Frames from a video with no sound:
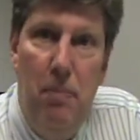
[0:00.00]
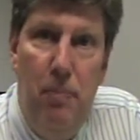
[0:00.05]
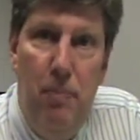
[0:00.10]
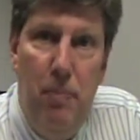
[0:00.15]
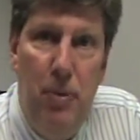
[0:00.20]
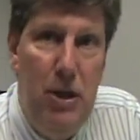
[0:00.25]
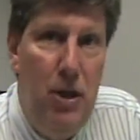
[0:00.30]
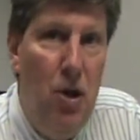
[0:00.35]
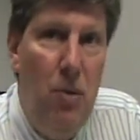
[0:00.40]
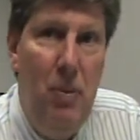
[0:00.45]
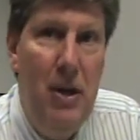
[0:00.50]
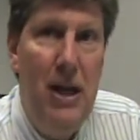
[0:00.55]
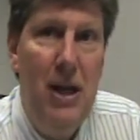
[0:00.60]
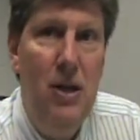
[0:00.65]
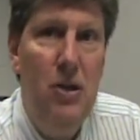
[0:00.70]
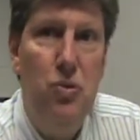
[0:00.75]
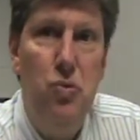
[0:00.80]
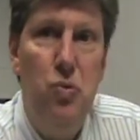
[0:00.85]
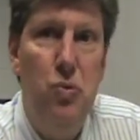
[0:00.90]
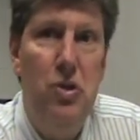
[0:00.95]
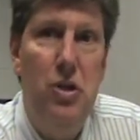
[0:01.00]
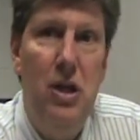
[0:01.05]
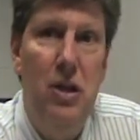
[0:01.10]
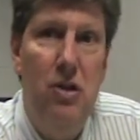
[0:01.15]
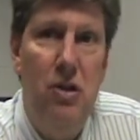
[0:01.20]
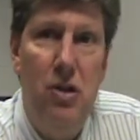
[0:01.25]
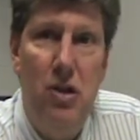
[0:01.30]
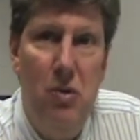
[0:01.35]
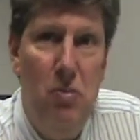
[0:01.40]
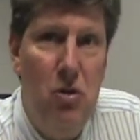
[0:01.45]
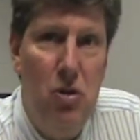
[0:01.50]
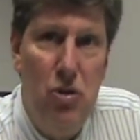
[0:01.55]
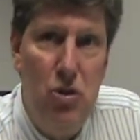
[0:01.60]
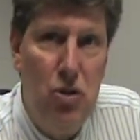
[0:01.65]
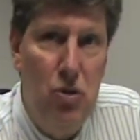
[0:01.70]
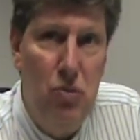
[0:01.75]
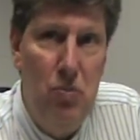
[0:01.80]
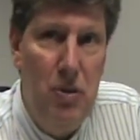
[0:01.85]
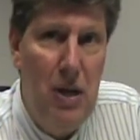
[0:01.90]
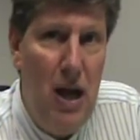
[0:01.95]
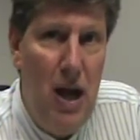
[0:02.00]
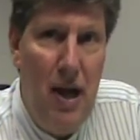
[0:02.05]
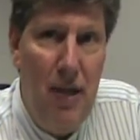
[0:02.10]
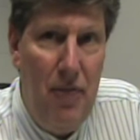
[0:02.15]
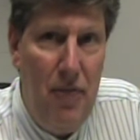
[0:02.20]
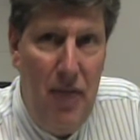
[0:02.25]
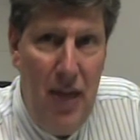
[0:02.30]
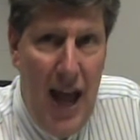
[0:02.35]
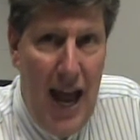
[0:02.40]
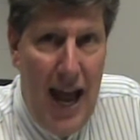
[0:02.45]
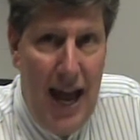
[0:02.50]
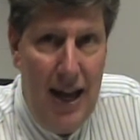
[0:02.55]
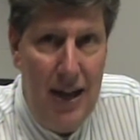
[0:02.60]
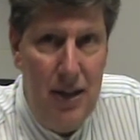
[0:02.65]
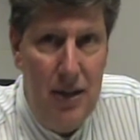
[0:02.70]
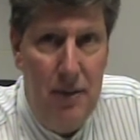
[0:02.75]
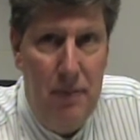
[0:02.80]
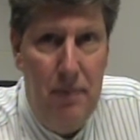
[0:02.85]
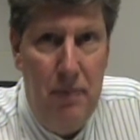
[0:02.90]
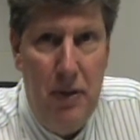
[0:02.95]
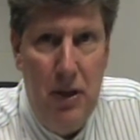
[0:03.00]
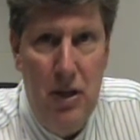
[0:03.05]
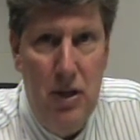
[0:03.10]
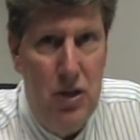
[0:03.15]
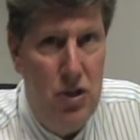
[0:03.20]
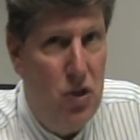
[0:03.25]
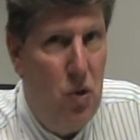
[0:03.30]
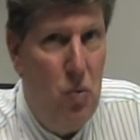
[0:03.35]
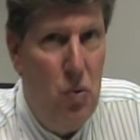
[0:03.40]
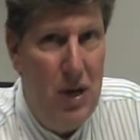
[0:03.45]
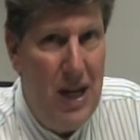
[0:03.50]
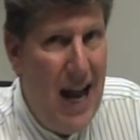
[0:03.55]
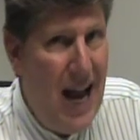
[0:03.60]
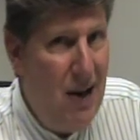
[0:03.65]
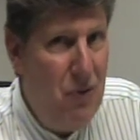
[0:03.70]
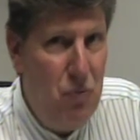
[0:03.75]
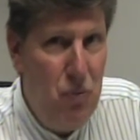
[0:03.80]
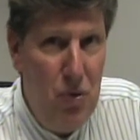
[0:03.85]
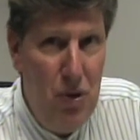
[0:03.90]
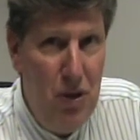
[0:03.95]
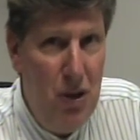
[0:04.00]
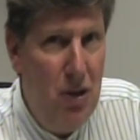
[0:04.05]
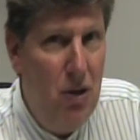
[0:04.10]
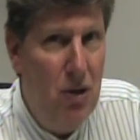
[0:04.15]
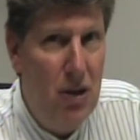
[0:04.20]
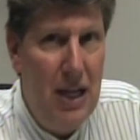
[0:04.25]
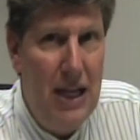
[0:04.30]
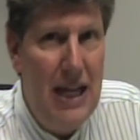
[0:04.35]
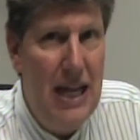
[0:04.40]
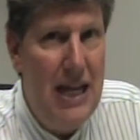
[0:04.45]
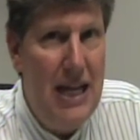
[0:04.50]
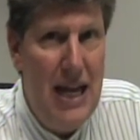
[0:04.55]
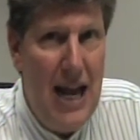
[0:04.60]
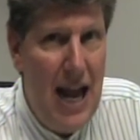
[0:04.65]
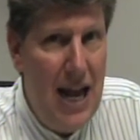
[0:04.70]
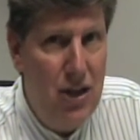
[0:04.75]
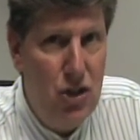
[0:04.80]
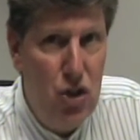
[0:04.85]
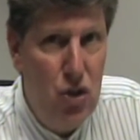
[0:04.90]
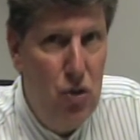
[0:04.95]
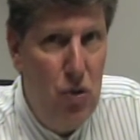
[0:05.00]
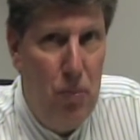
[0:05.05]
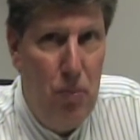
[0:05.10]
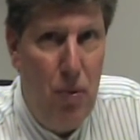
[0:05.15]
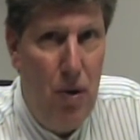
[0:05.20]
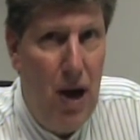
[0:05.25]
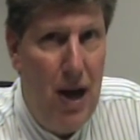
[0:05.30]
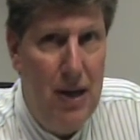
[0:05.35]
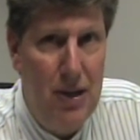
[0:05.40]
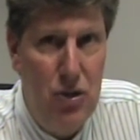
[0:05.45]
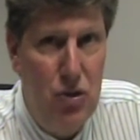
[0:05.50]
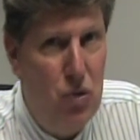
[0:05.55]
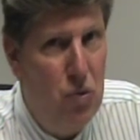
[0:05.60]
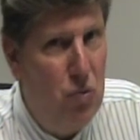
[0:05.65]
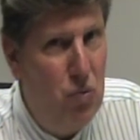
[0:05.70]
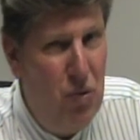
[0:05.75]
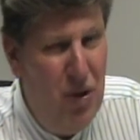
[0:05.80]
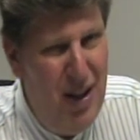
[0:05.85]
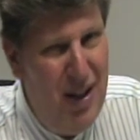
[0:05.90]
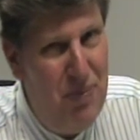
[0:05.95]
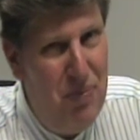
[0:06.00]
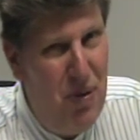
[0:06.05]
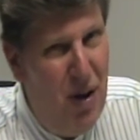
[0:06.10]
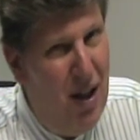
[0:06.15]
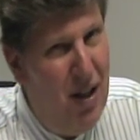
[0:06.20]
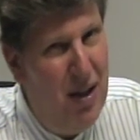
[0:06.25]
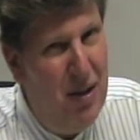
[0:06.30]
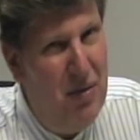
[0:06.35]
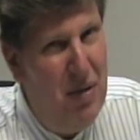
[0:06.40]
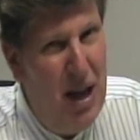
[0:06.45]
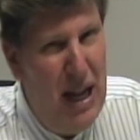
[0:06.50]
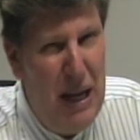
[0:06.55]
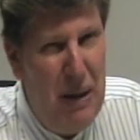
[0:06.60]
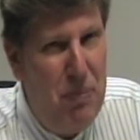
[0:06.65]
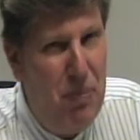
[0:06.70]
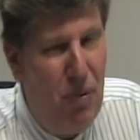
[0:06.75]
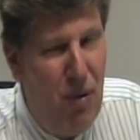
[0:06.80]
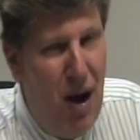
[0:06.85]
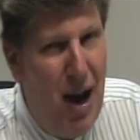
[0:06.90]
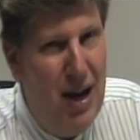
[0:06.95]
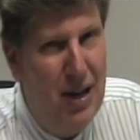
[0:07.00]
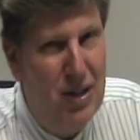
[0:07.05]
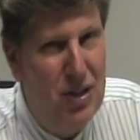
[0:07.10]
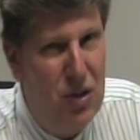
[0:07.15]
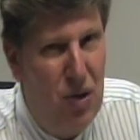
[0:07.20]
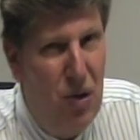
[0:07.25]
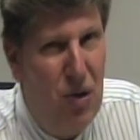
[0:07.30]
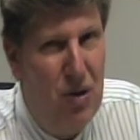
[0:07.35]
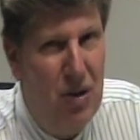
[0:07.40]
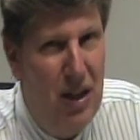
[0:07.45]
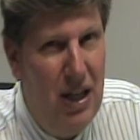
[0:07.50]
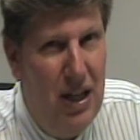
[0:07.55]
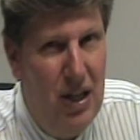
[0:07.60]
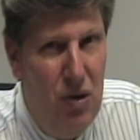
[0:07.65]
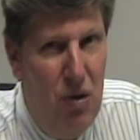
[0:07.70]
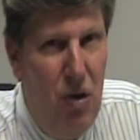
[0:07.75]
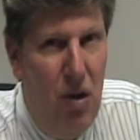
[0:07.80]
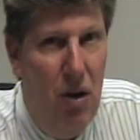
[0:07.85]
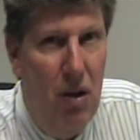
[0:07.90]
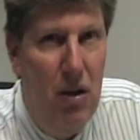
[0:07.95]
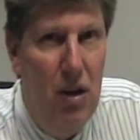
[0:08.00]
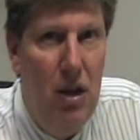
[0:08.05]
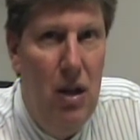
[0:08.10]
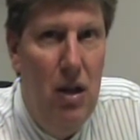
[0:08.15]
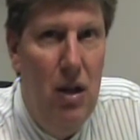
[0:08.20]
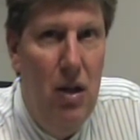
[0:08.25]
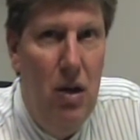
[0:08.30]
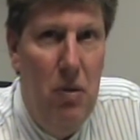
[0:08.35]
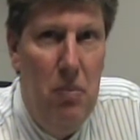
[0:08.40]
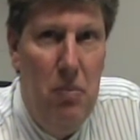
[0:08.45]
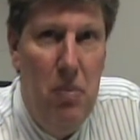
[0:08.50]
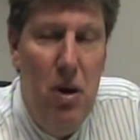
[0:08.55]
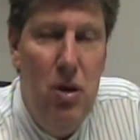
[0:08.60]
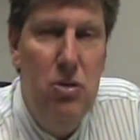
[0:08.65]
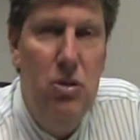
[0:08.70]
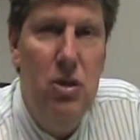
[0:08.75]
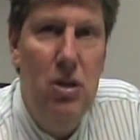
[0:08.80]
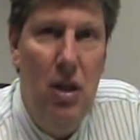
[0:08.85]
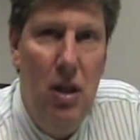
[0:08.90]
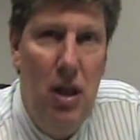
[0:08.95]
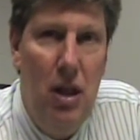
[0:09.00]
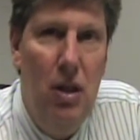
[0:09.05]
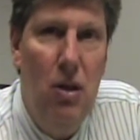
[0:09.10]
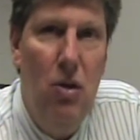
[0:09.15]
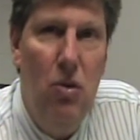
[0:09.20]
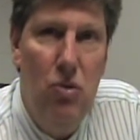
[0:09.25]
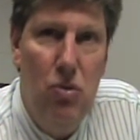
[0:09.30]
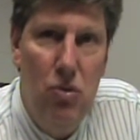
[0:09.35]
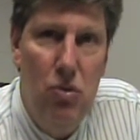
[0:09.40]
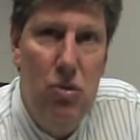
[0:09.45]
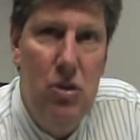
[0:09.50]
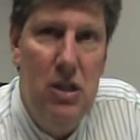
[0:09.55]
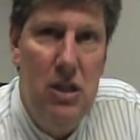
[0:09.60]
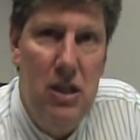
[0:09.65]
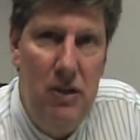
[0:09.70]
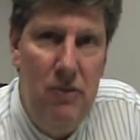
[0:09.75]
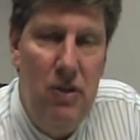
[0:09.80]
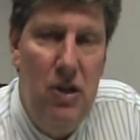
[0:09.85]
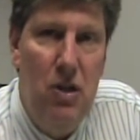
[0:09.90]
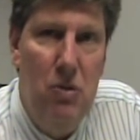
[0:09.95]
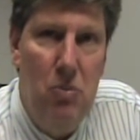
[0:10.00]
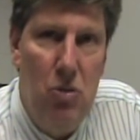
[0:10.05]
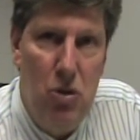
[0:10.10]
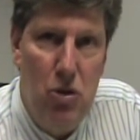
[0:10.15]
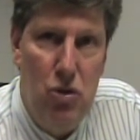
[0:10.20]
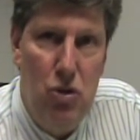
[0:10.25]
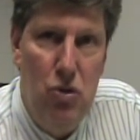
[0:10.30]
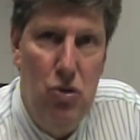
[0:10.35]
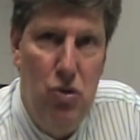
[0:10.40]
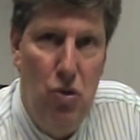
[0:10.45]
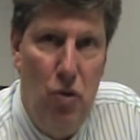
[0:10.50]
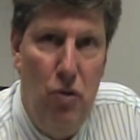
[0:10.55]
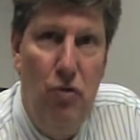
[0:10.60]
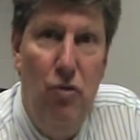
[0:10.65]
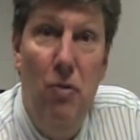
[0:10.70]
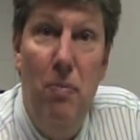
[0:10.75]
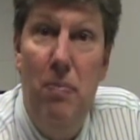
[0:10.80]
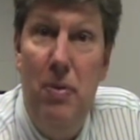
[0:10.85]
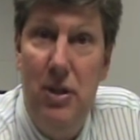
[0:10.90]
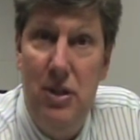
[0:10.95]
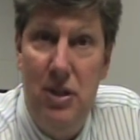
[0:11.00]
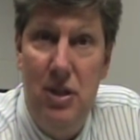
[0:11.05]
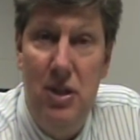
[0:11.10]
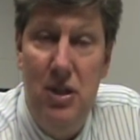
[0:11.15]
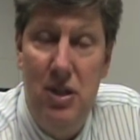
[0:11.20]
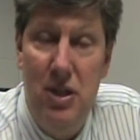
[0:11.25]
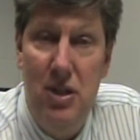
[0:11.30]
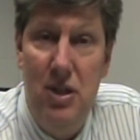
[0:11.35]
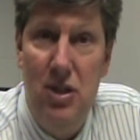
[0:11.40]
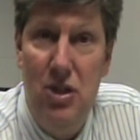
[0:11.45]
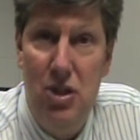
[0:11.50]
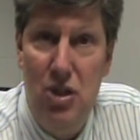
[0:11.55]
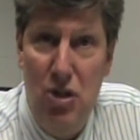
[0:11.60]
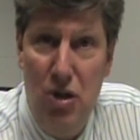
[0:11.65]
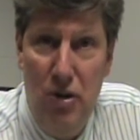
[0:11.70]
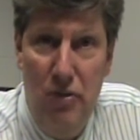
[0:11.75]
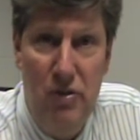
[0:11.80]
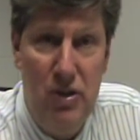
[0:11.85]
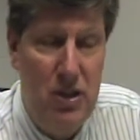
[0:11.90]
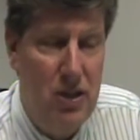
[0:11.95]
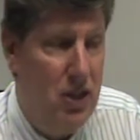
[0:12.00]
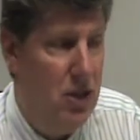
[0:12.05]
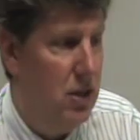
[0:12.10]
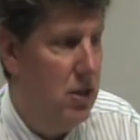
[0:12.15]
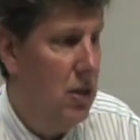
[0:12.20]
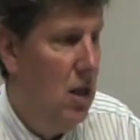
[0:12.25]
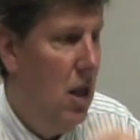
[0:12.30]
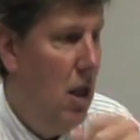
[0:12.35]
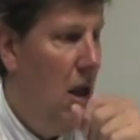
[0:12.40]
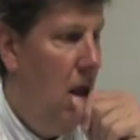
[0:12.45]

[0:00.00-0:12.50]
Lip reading: but nobody else will see the commercial beyond that. So we're not really looking at national products, or really probably any products hardly at all. Mostly local TV commercials are for businesses and services.